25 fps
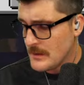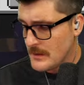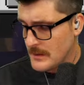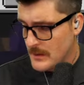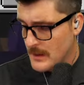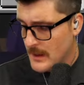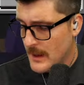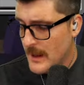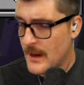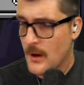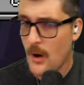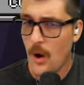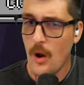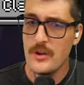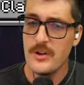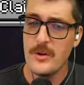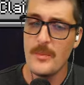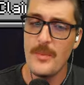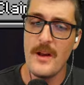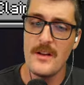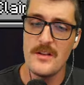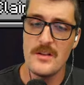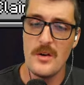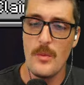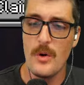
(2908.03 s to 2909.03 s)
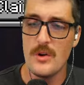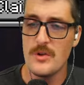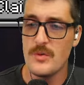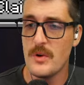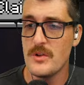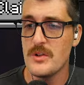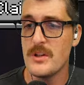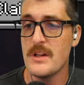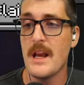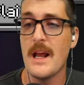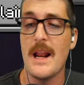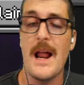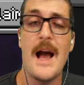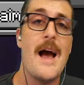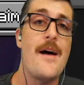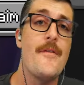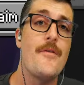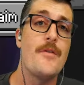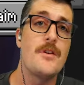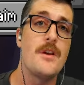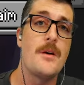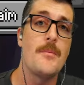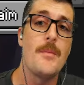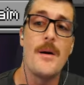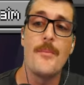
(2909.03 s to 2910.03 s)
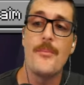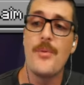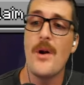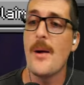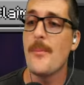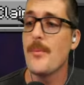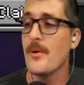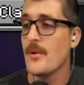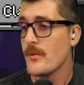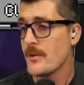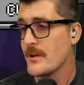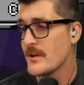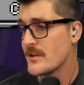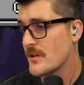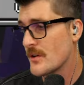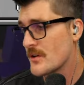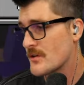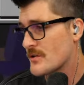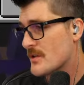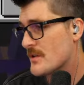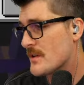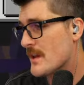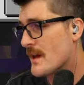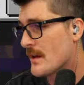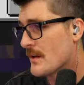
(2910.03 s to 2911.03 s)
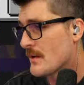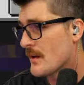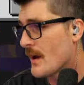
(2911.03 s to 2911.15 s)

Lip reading: It all depends on which ones you get. I haven't done my proper research on that.